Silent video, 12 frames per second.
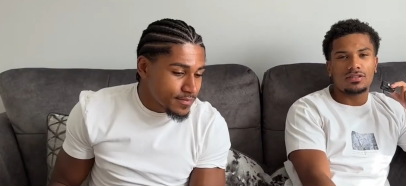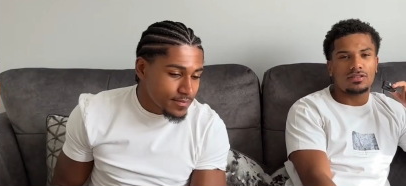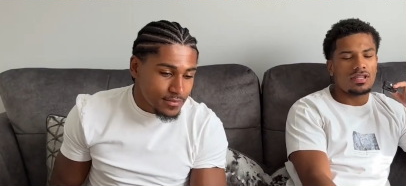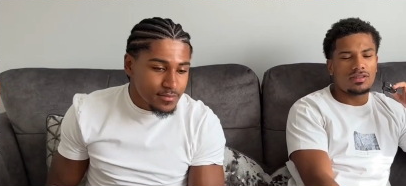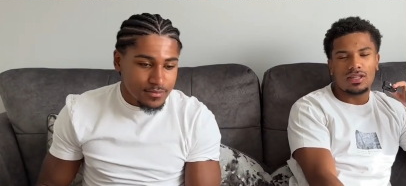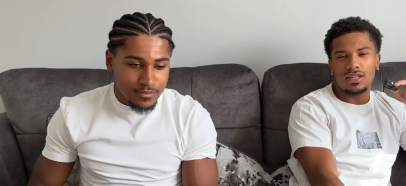Speaker 1: because
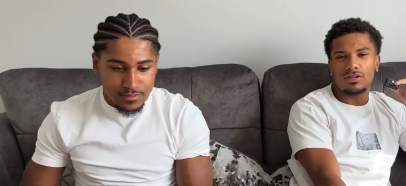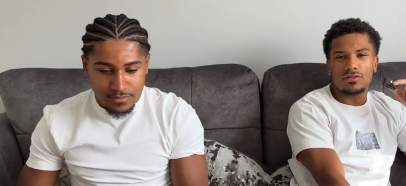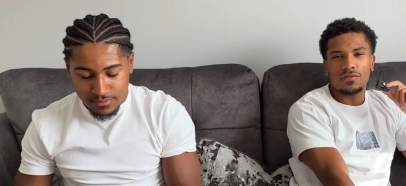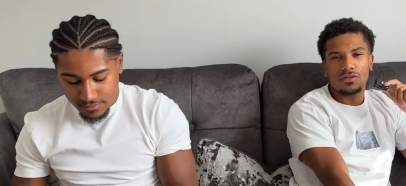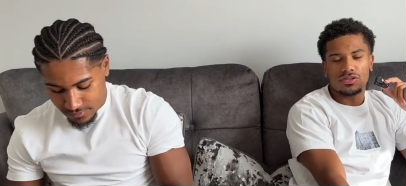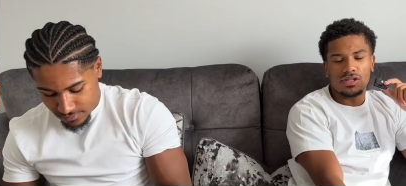I think he does
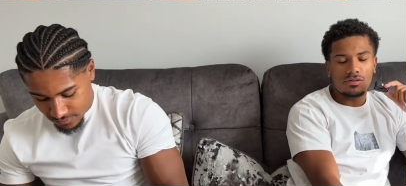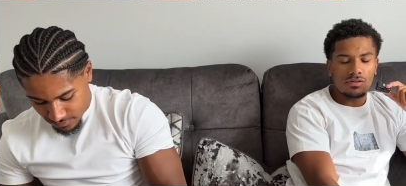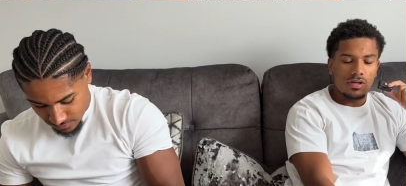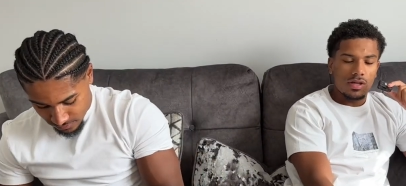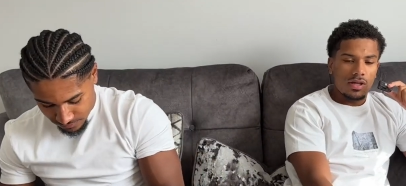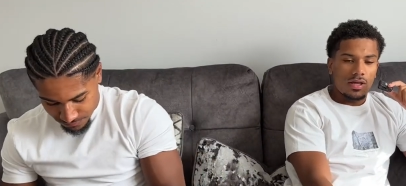futsal,
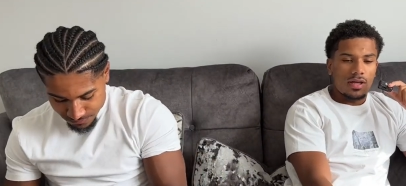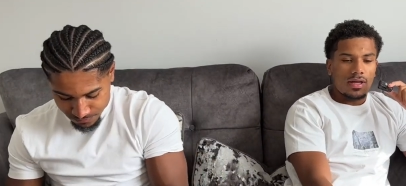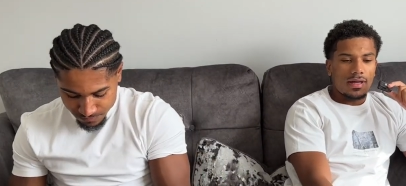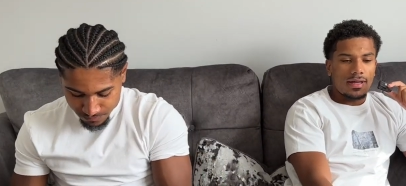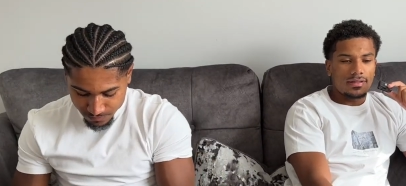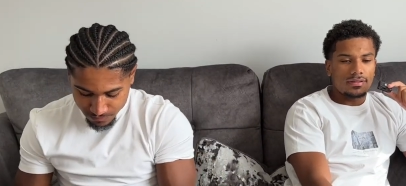
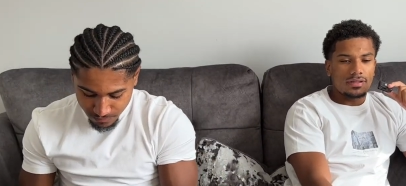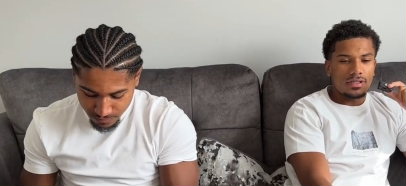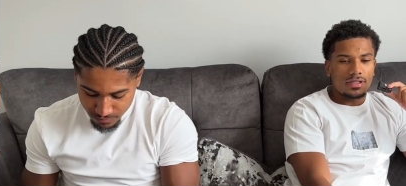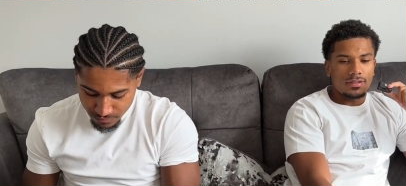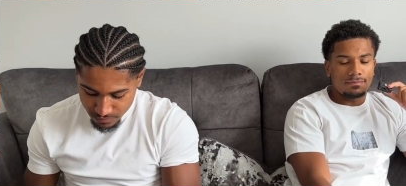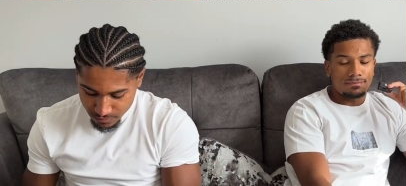and
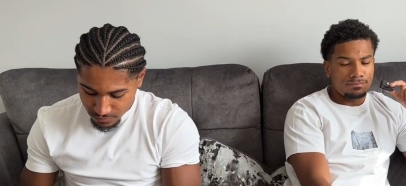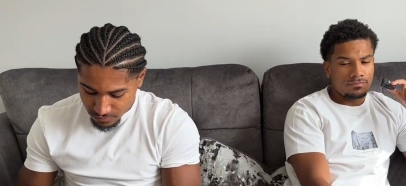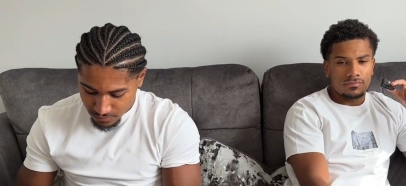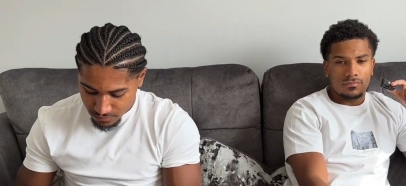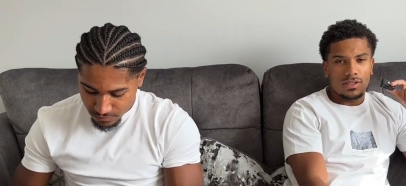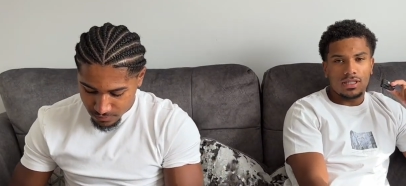um,
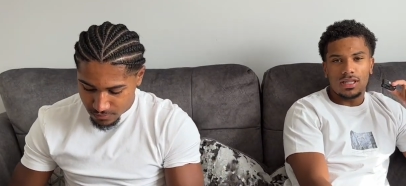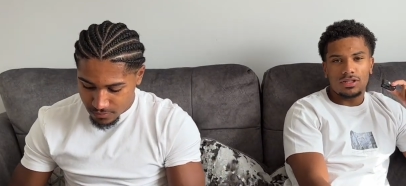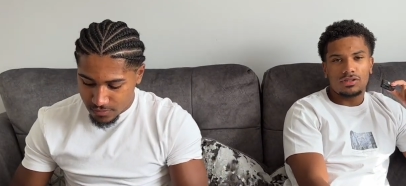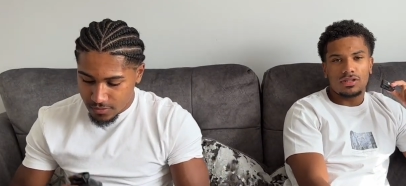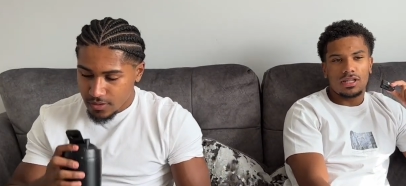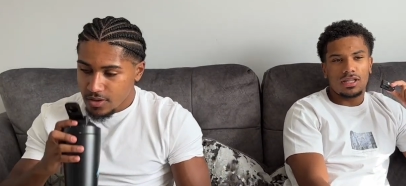he
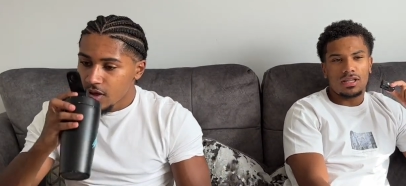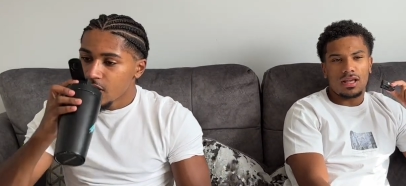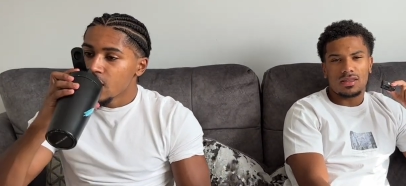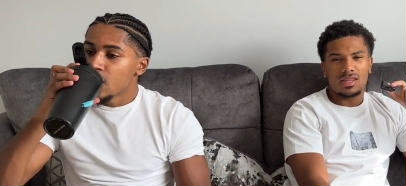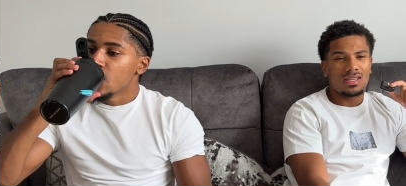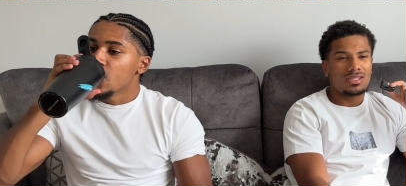literally I
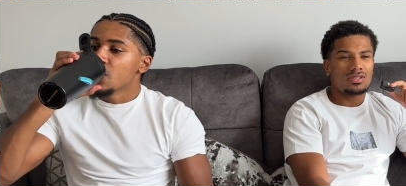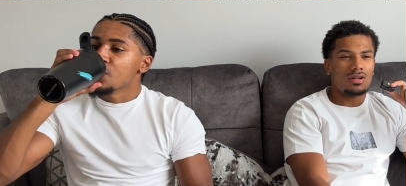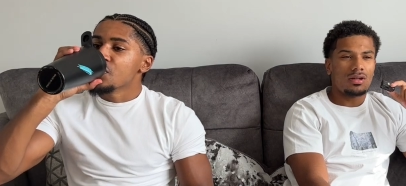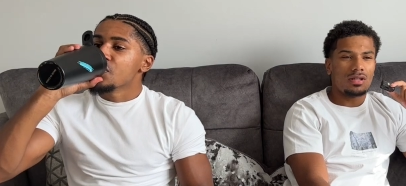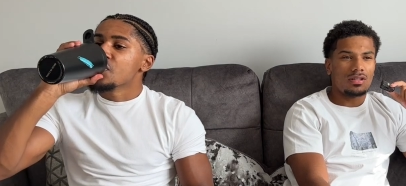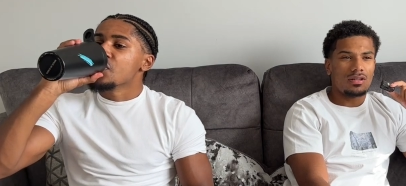think he
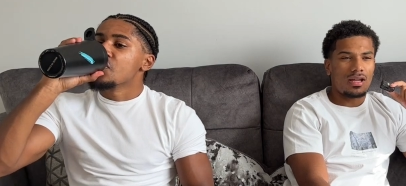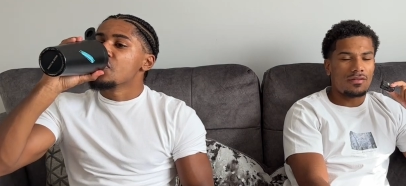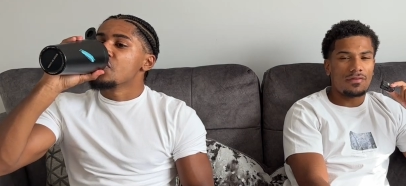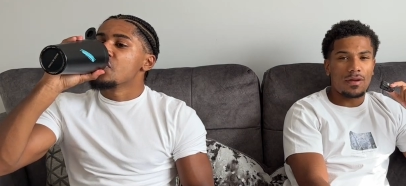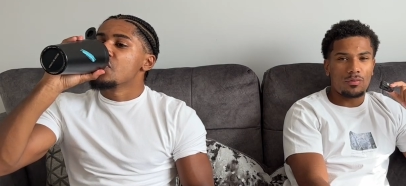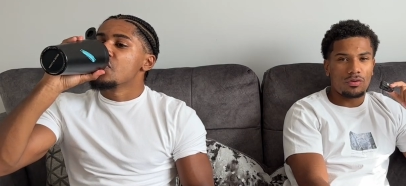started like
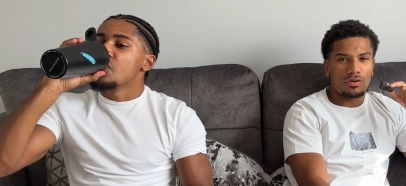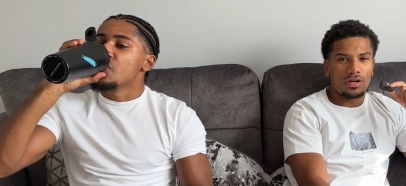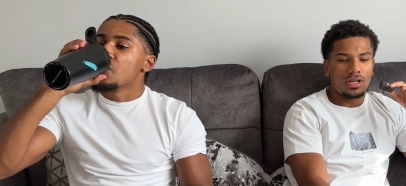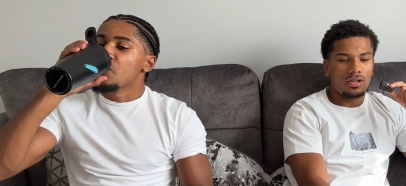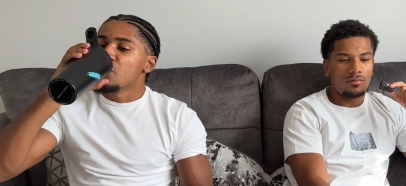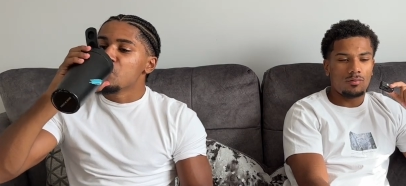
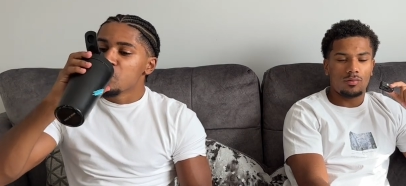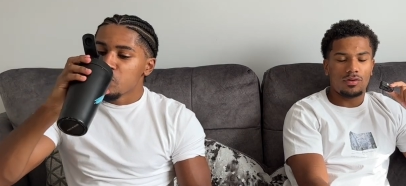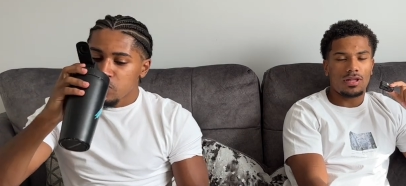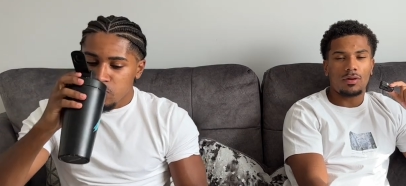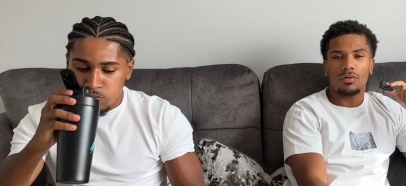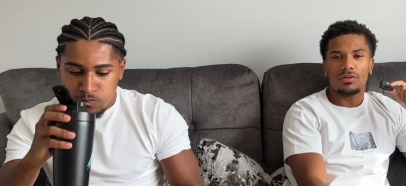February with
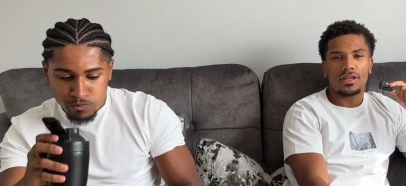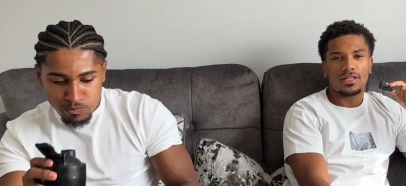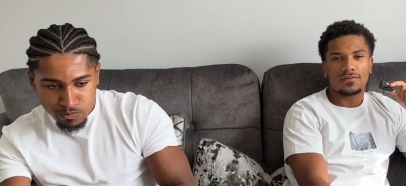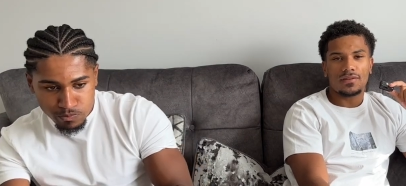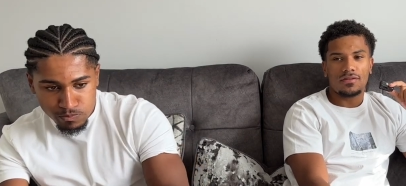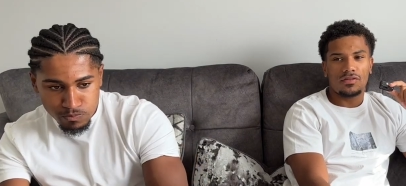like one
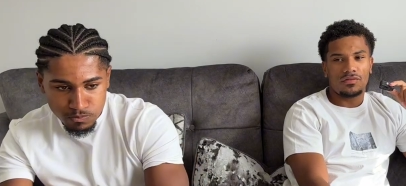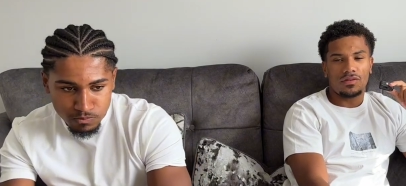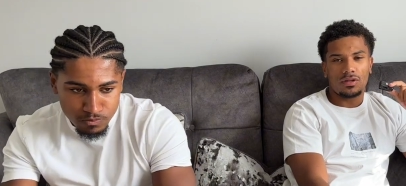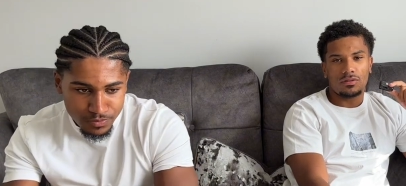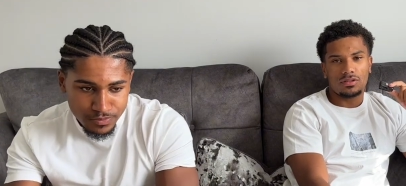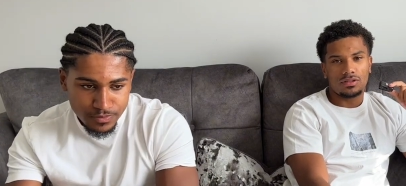thousand five hundred
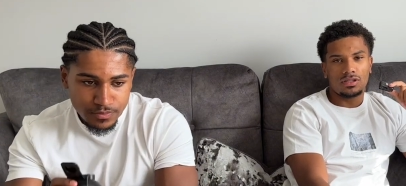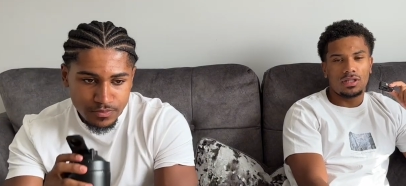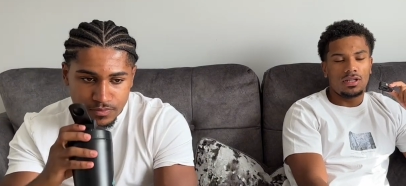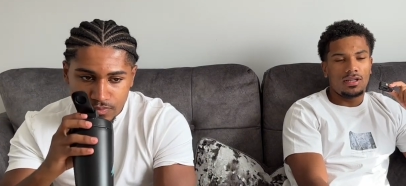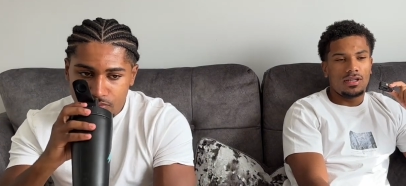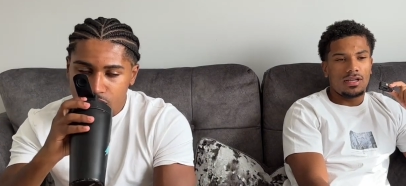followers,
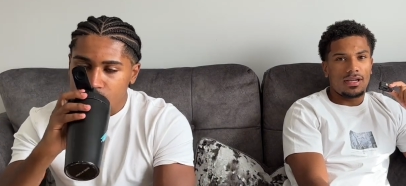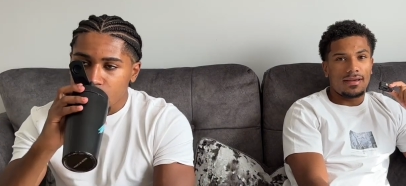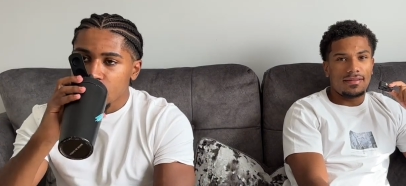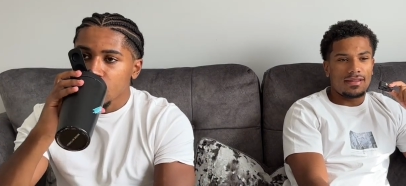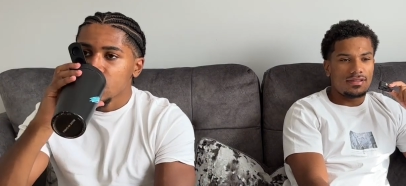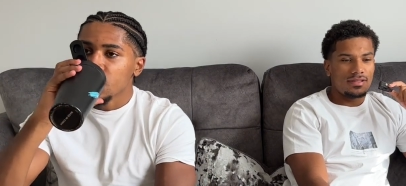
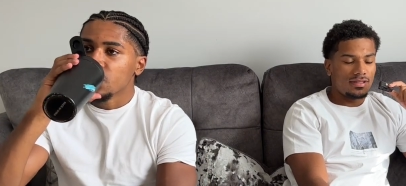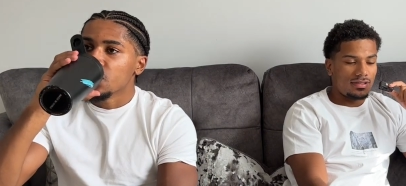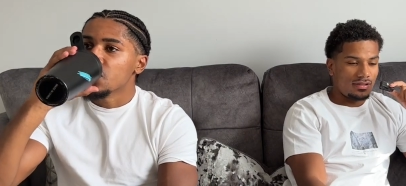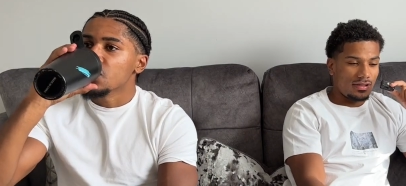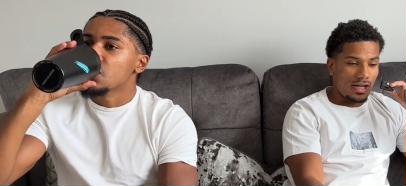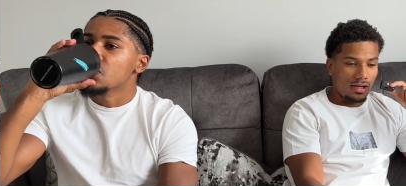and then
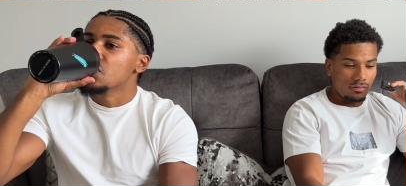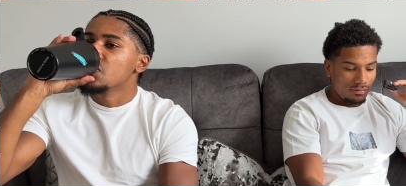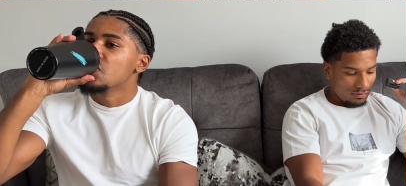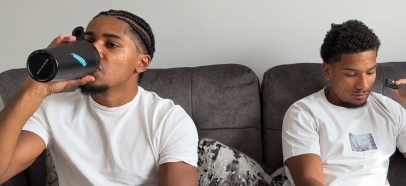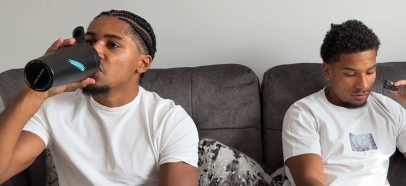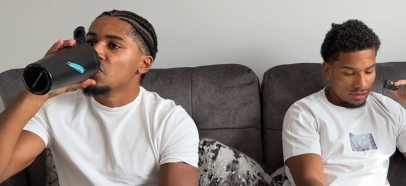now
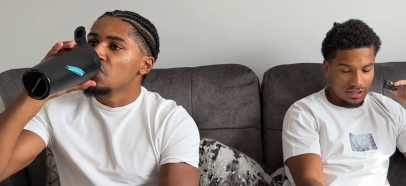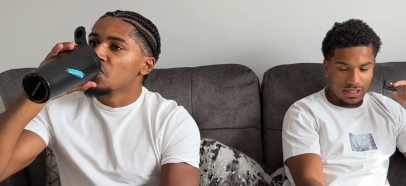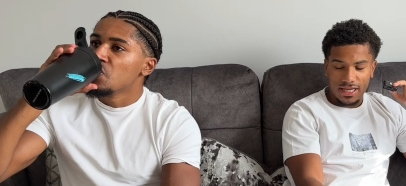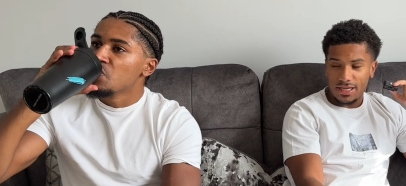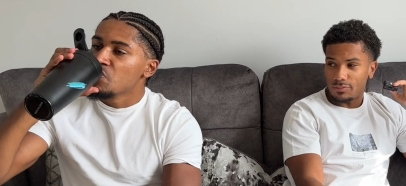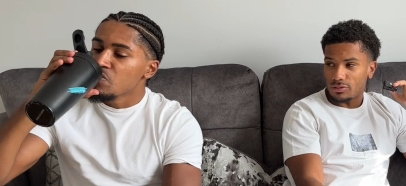what is it?
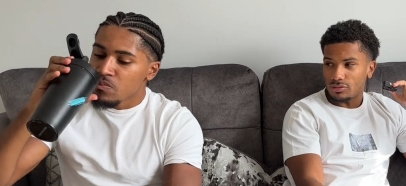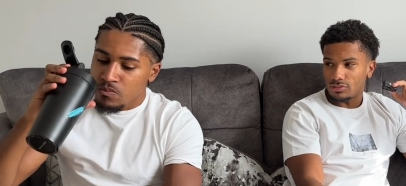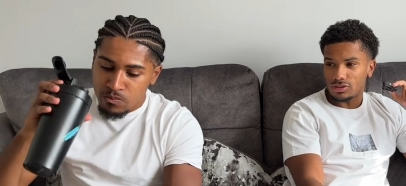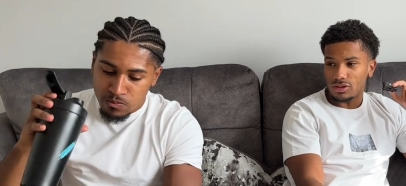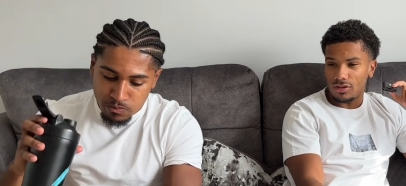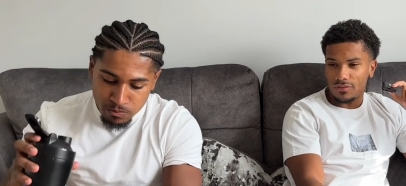April,
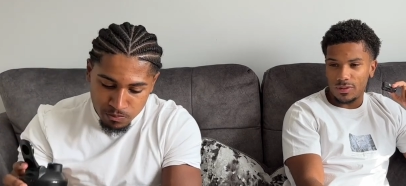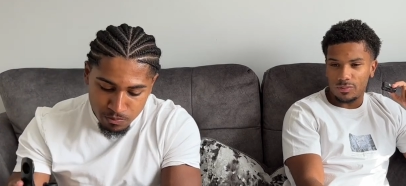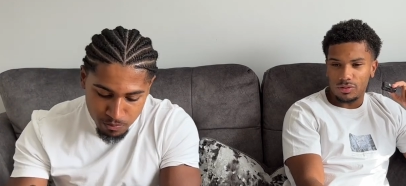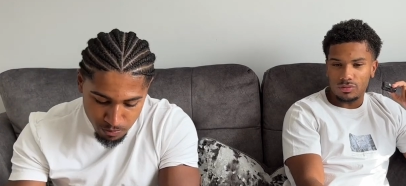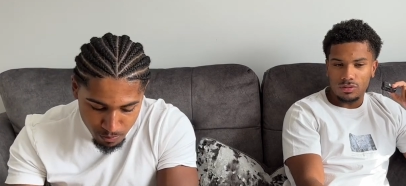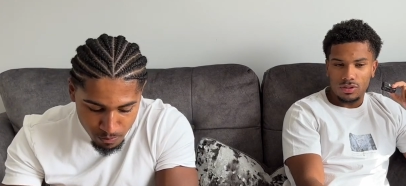start of
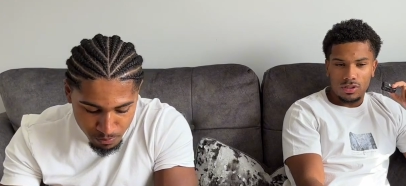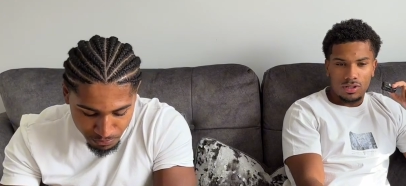April.